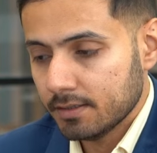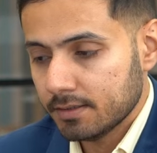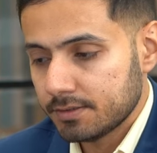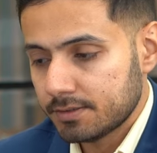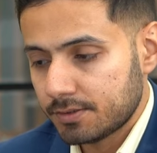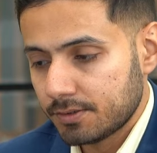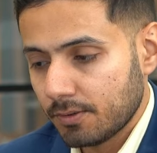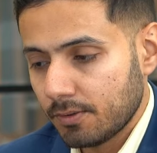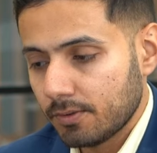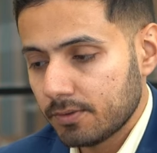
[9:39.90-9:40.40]

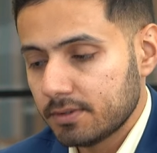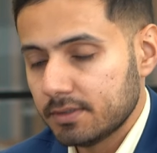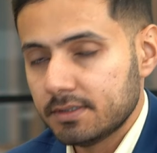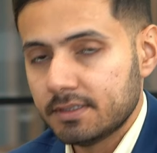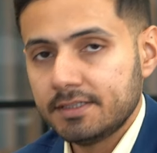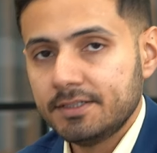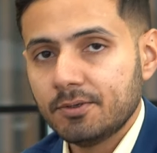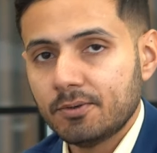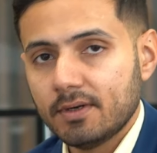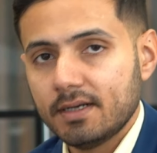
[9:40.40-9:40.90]
So
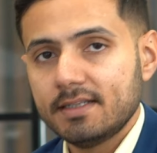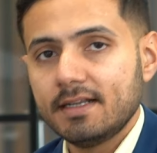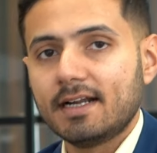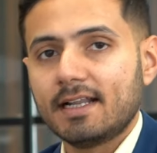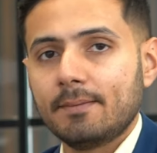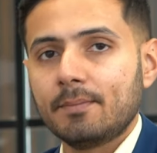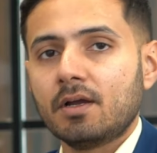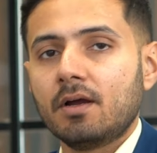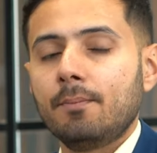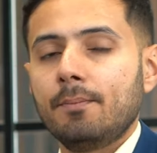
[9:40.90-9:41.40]
the unit that
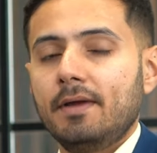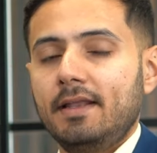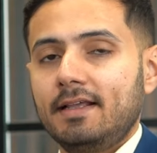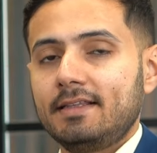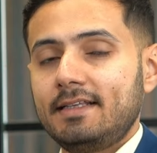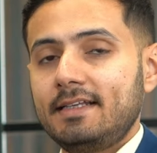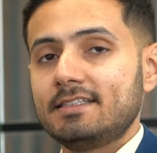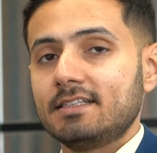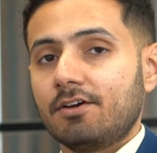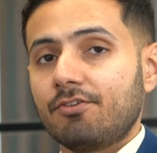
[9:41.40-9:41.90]
I'm
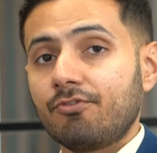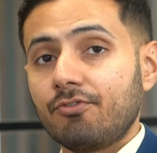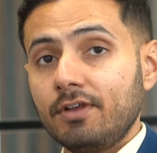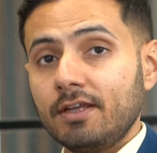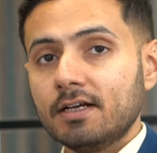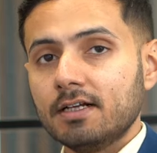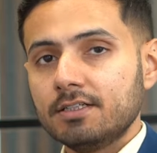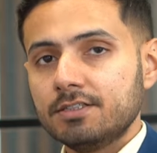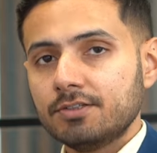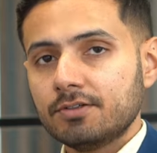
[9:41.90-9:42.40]
comparing, these are
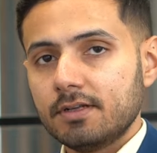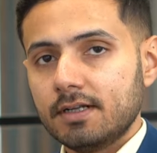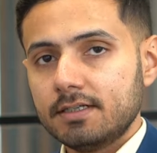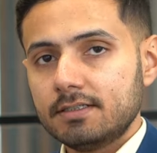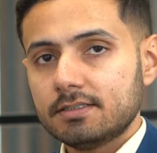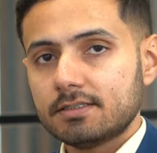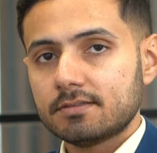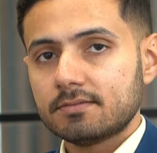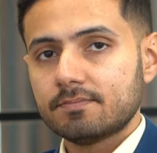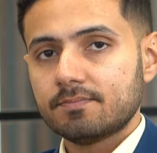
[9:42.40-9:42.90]
real
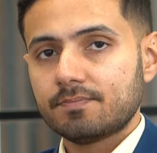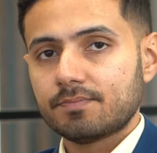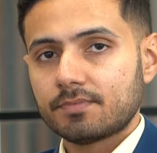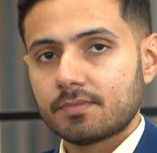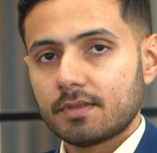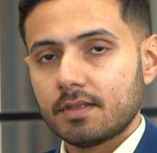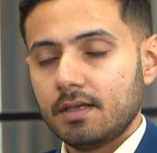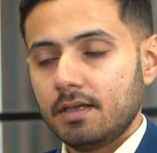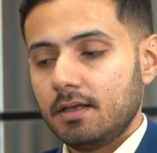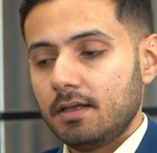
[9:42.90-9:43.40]
units,
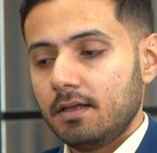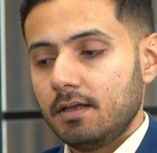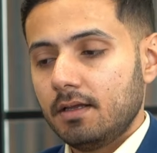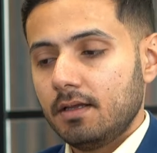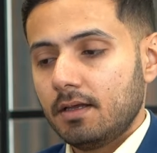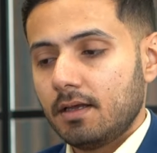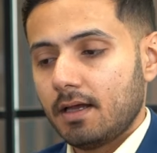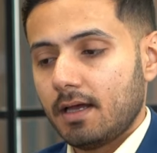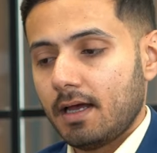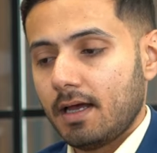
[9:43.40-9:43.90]

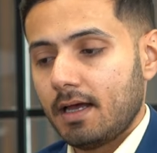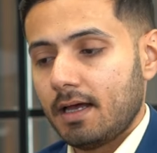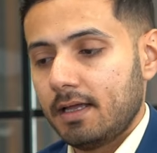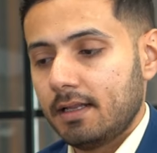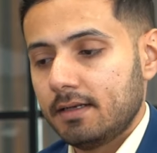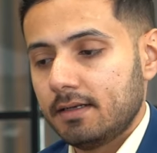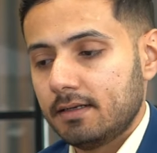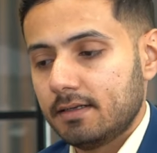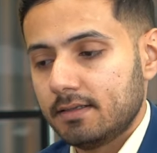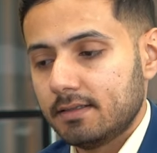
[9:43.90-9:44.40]

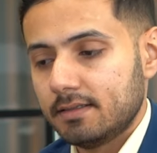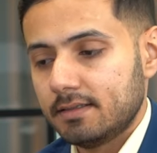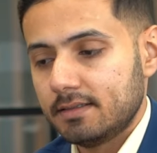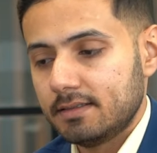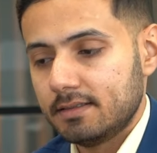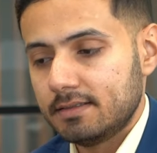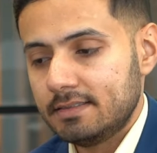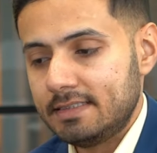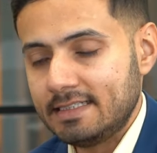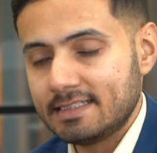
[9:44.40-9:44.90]
and
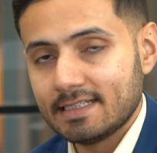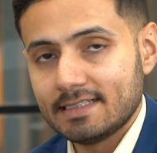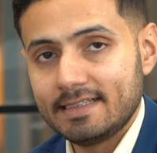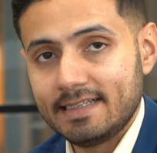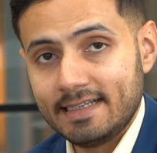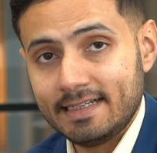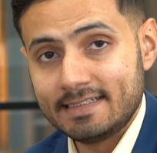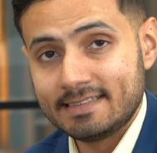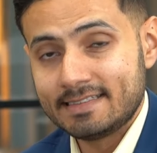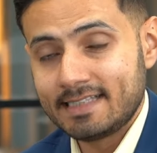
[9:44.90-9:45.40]
these are
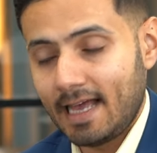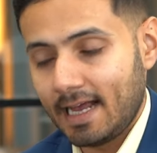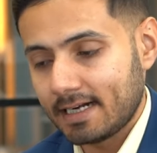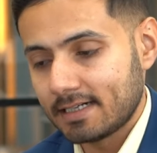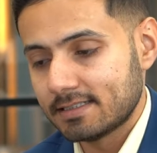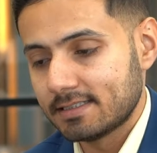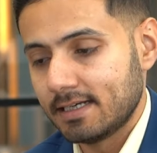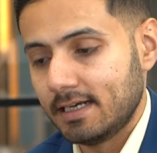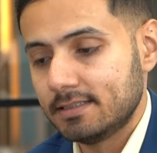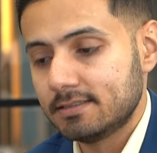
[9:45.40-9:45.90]
the
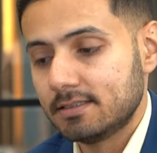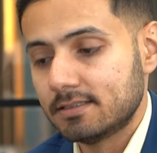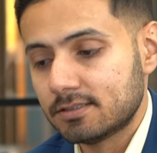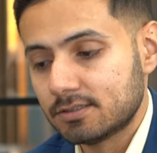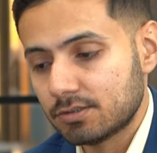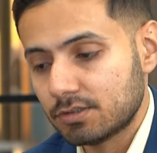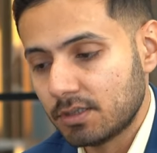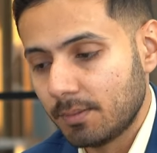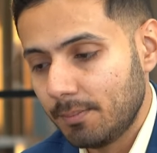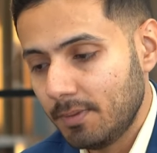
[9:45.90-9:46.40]
exact
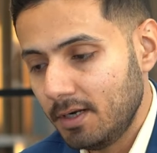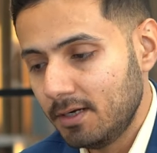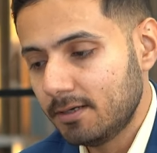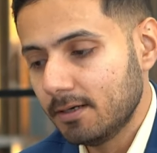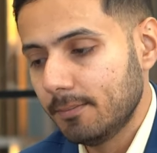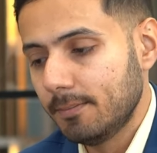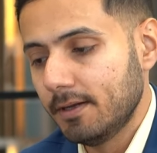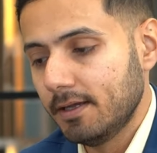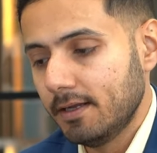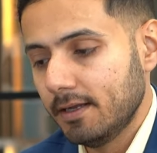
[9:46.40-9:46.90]
sizes. So the
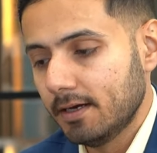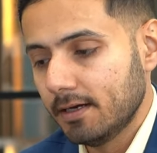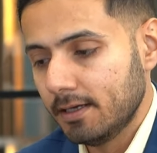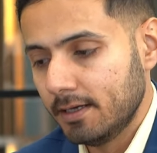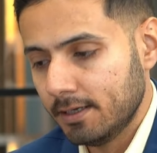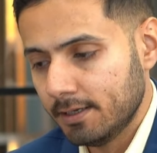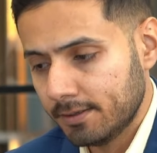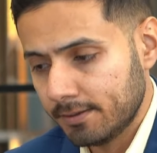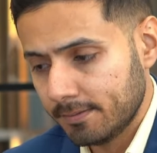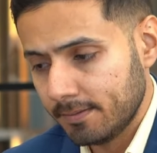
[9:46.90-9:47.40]
built-up area
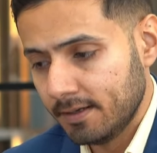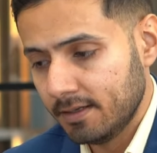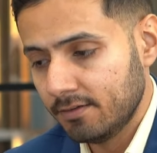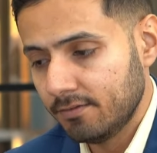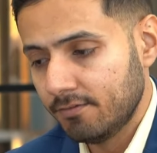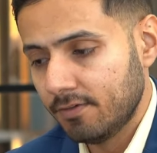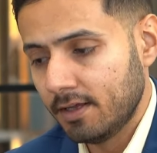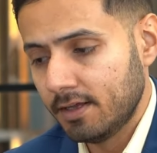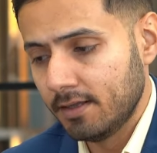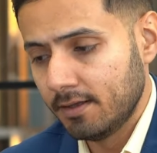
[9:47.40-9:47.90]
here
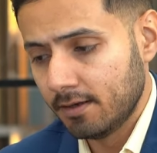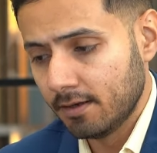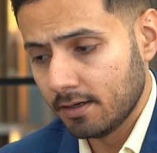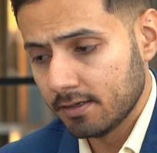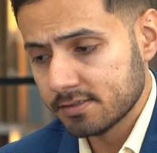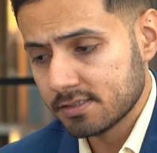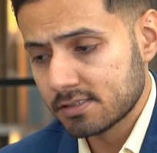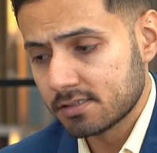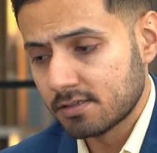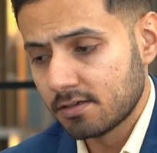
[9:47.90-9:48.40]
in
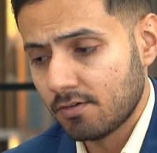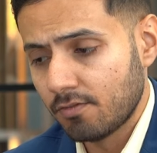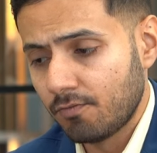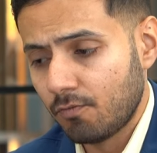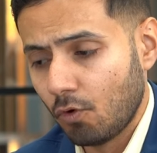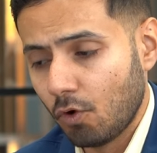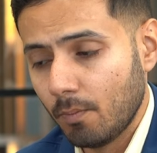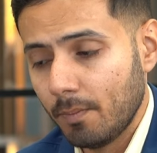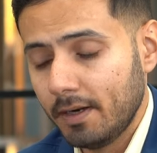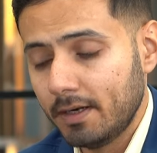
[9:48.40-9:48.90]
Venera's
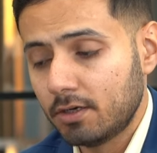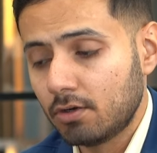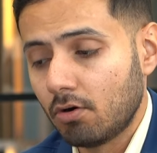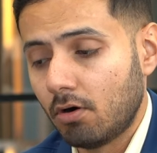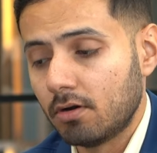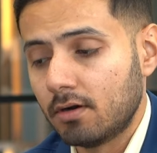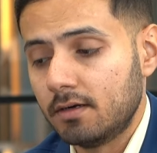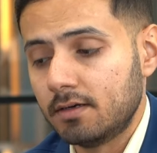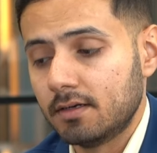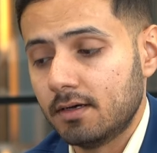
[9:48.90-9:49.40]
4-bed
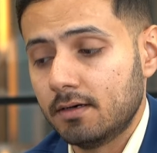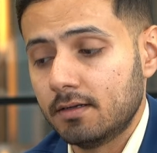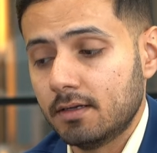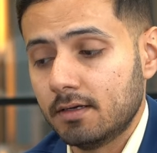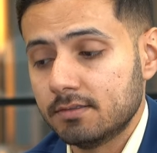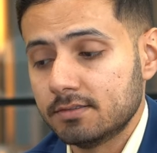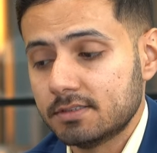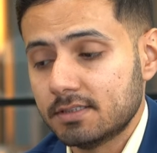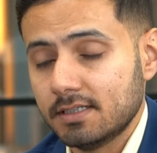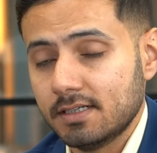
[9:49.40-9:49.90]
corner
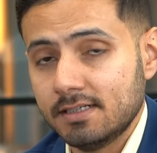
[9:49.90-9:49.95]
townhouse